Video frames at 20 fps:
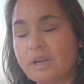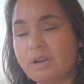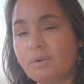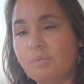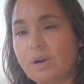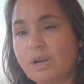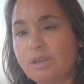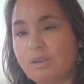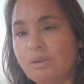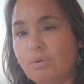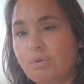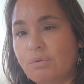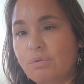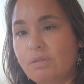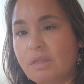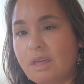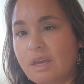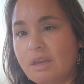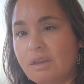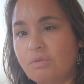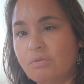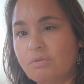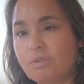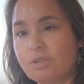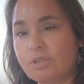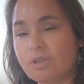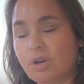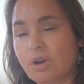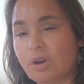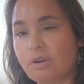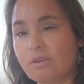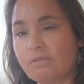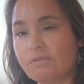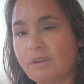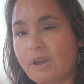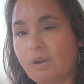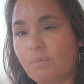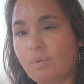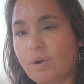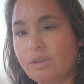and what you think you
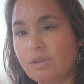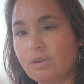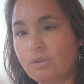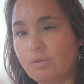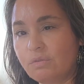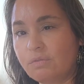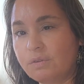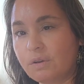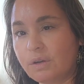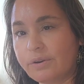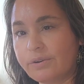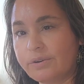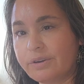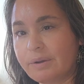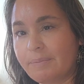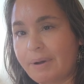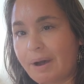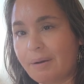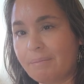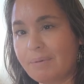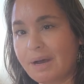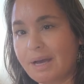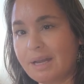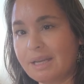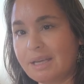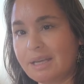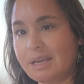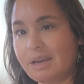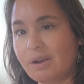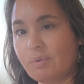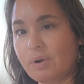deserve and what you've learned about money